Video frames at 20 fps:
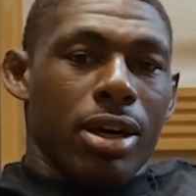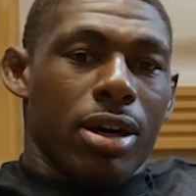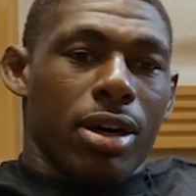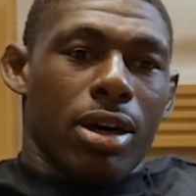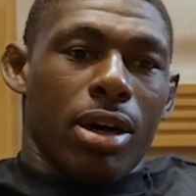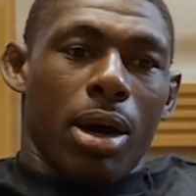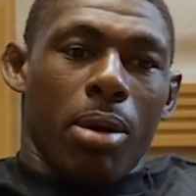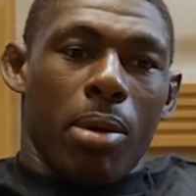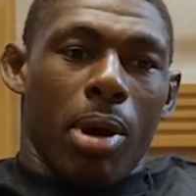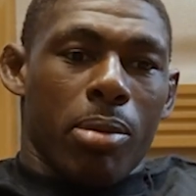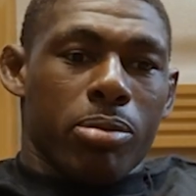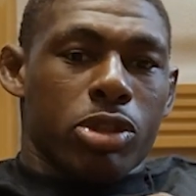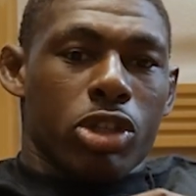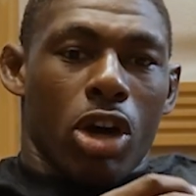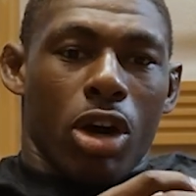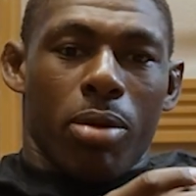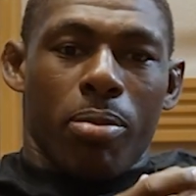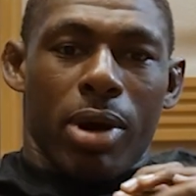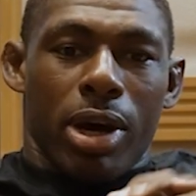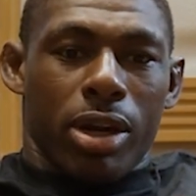I'm
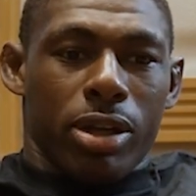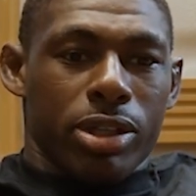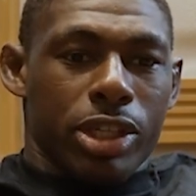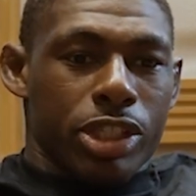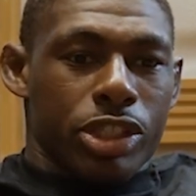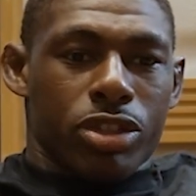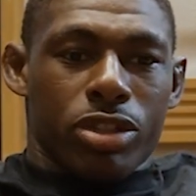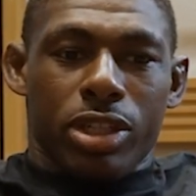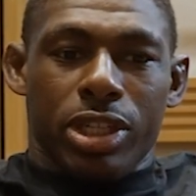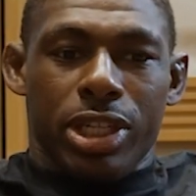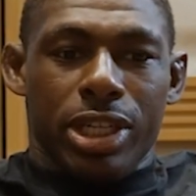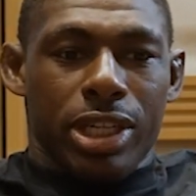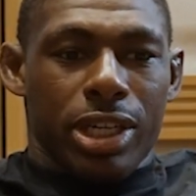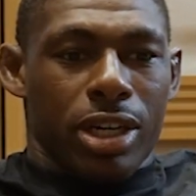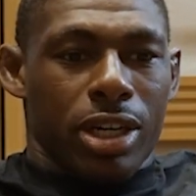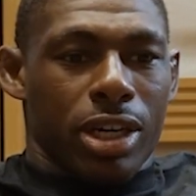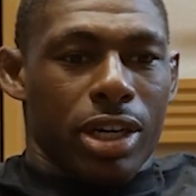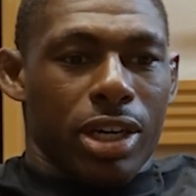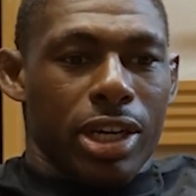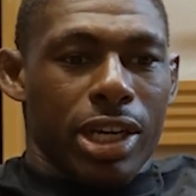talking about literally
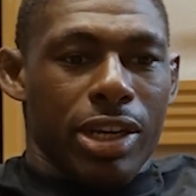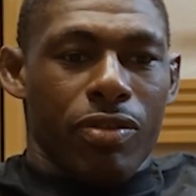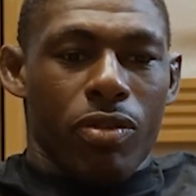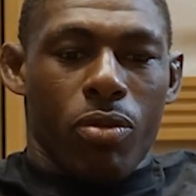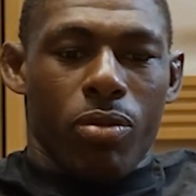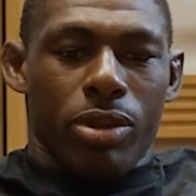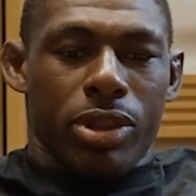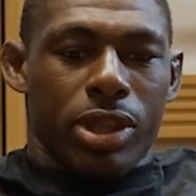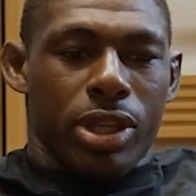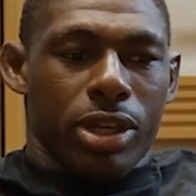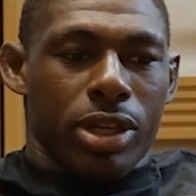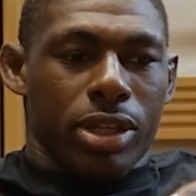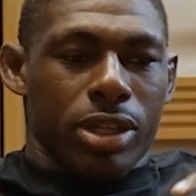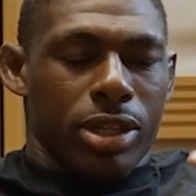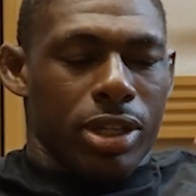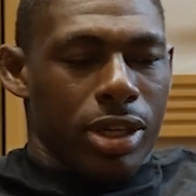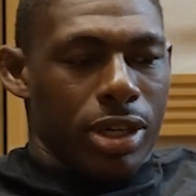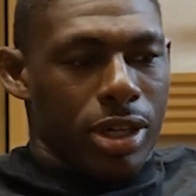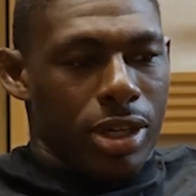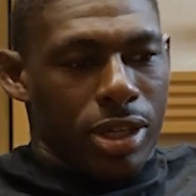even with
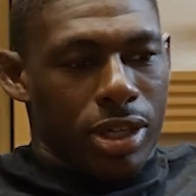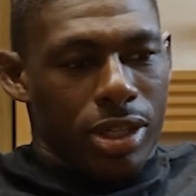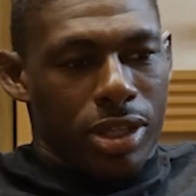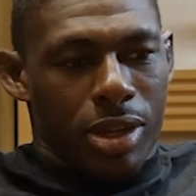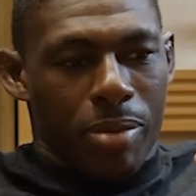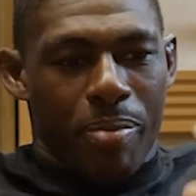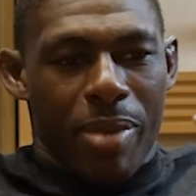the